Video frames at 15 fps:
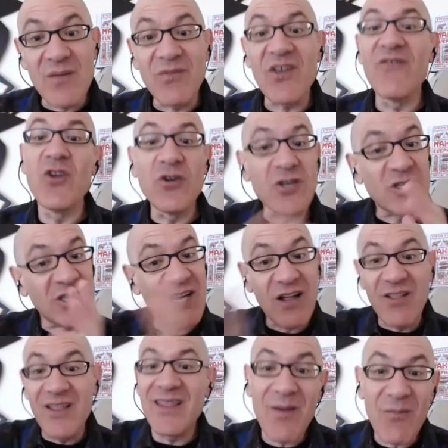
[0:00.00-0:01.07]
If you're just
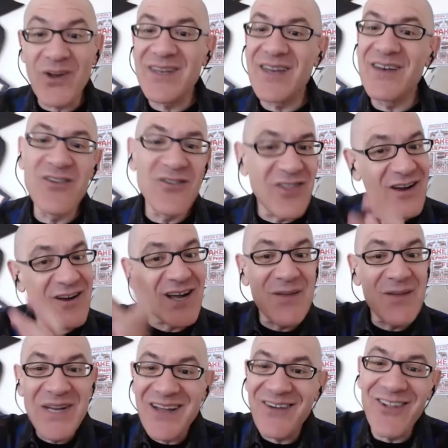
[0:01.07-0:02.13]
telling them what to do, they're going to
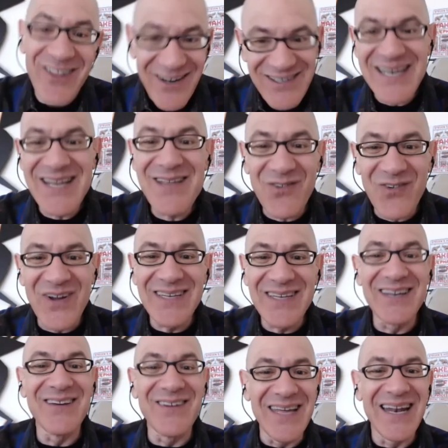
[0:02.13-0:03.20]
be telling their teams what to do,
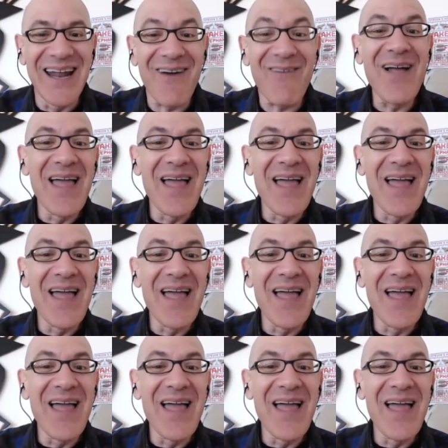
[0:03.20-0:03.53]
you know?